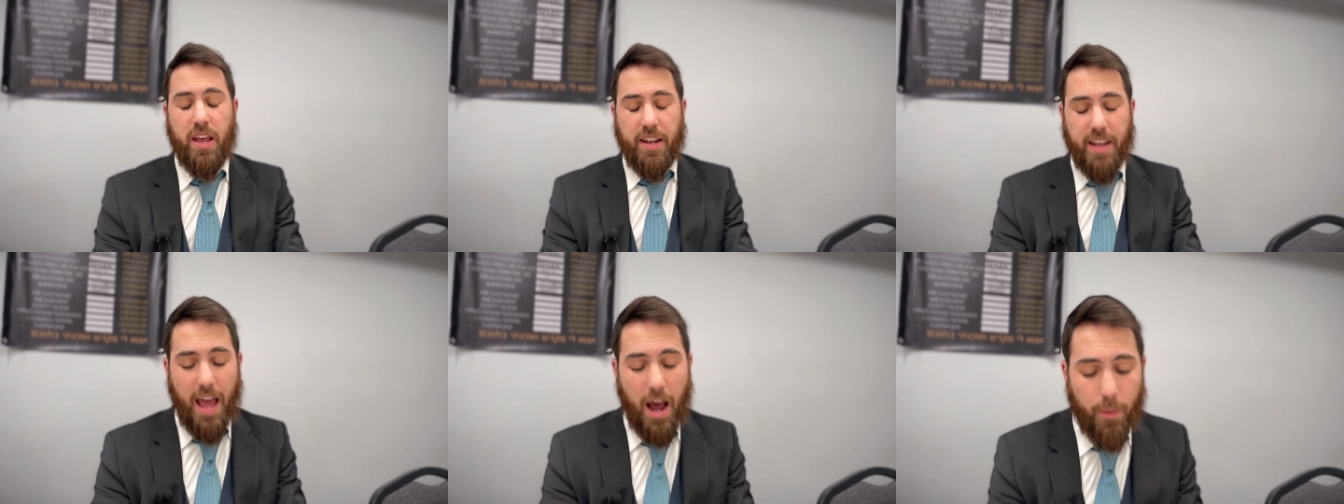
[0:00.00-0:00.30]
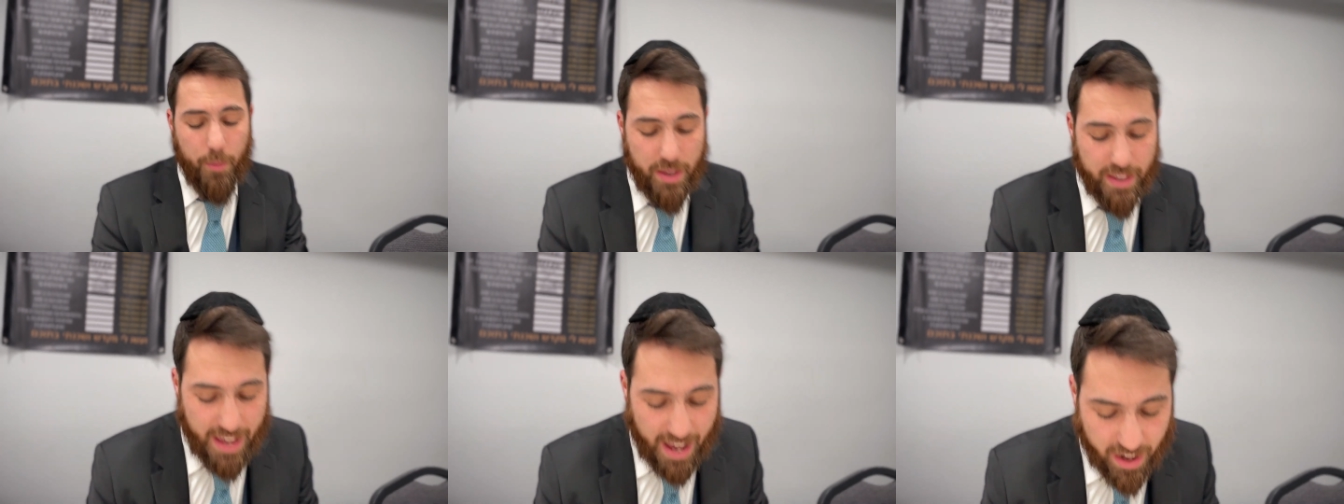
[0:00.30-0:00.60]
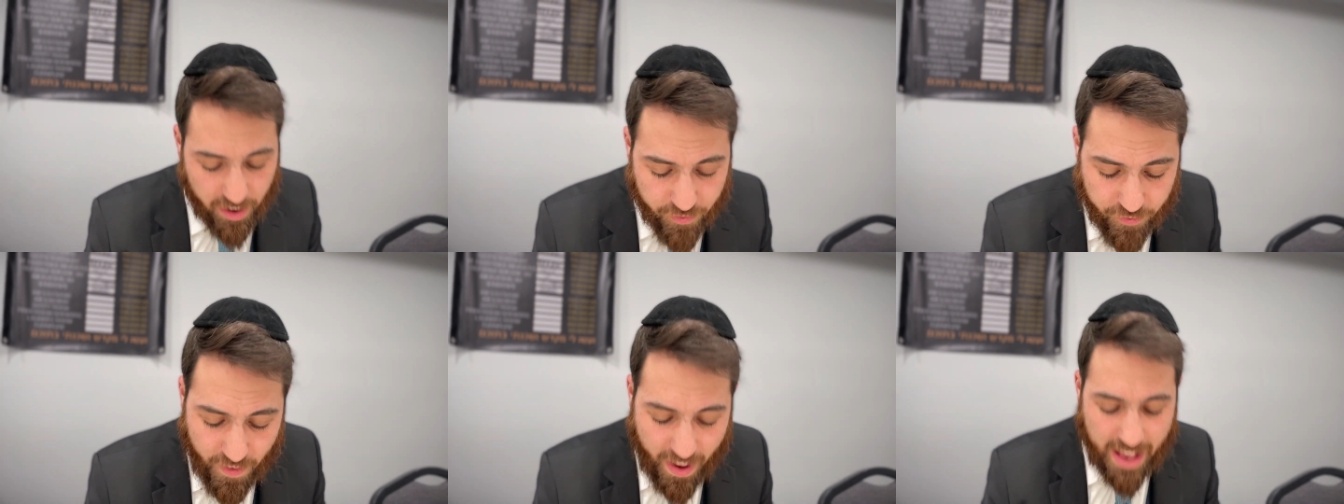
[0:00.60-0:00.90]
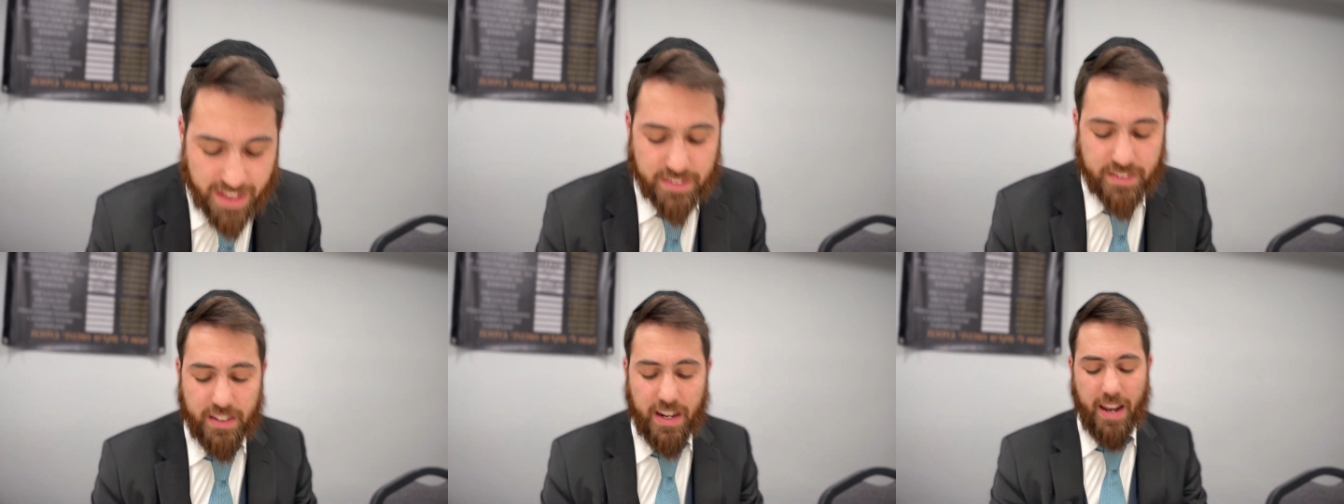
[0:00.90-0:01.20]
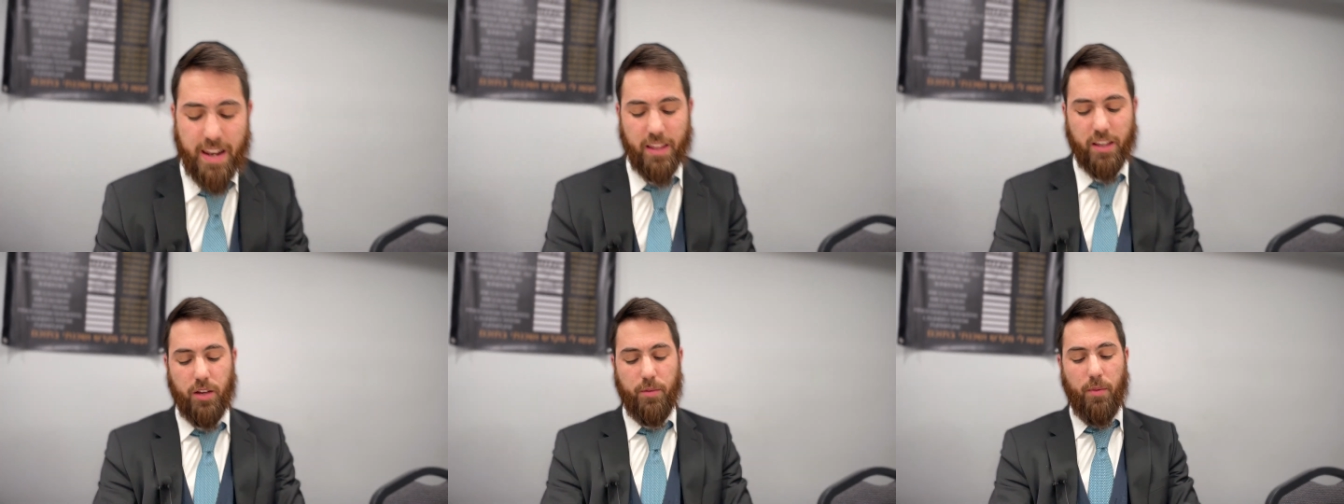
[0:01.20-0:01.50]
Now we get a
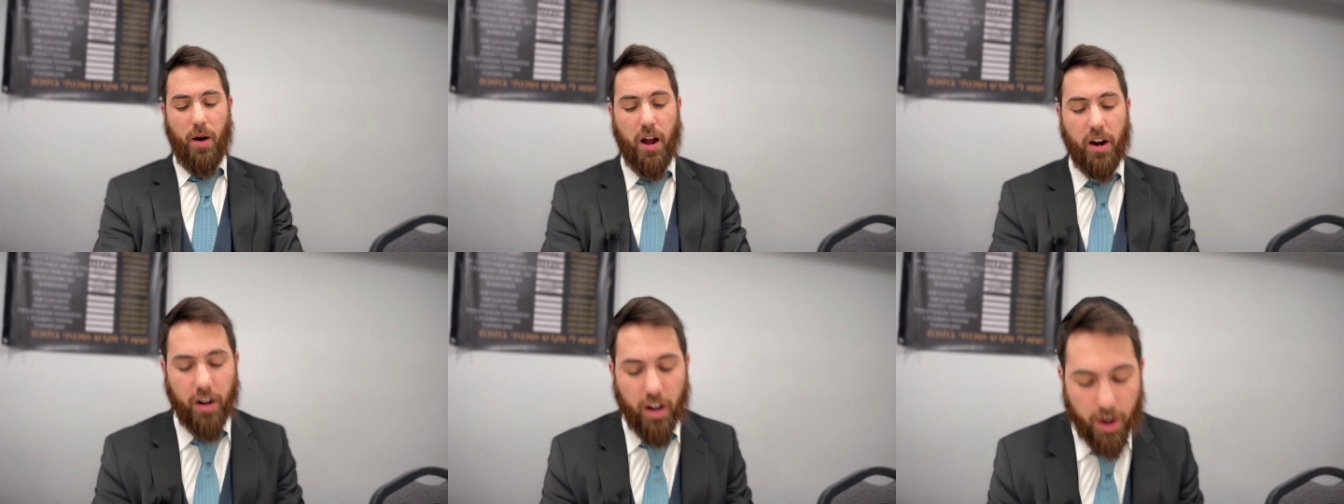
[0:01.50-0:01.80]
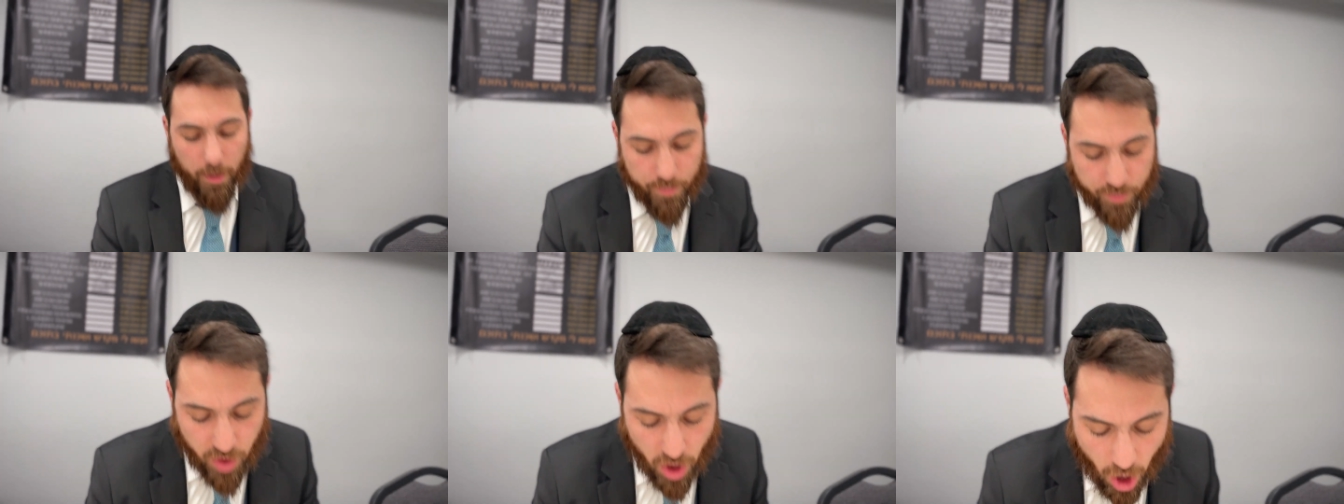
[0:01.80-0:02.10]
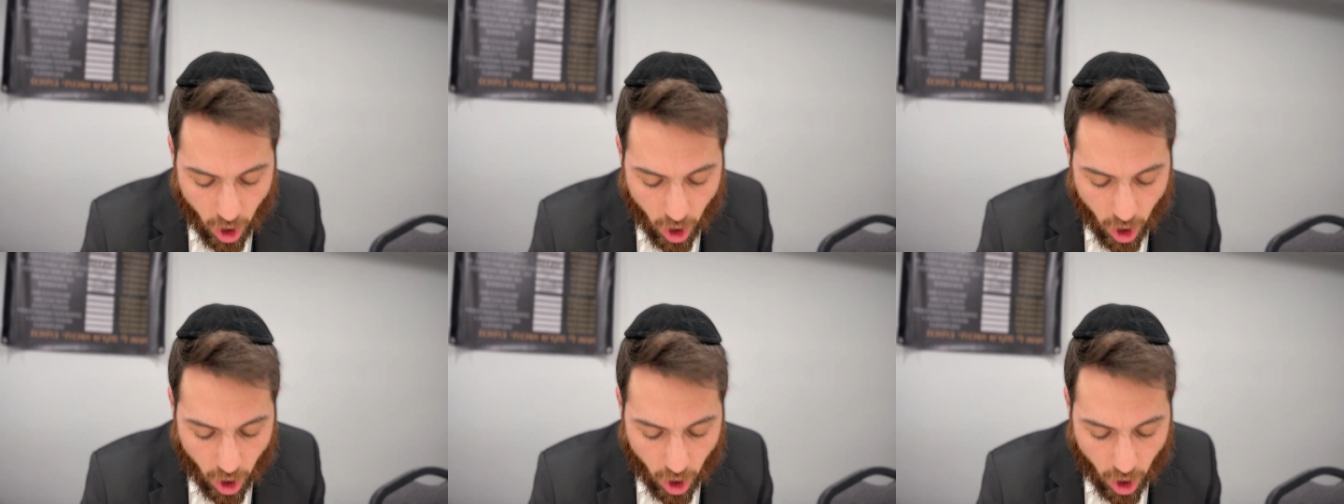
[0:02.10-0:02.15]
fascinating Gemara.